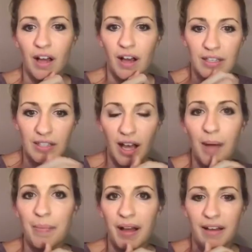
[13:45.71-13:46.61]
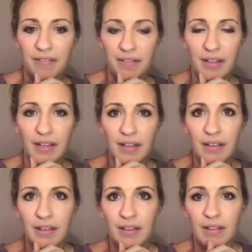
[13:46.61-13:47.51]
on top of
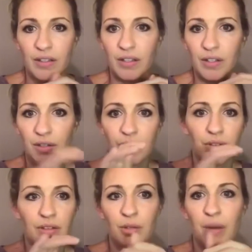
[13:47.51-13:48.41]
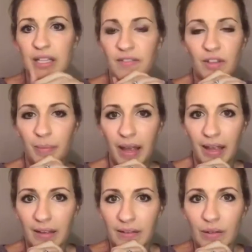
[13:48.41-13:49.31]
the rest of your
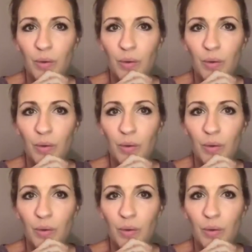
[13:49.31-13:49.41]
pay?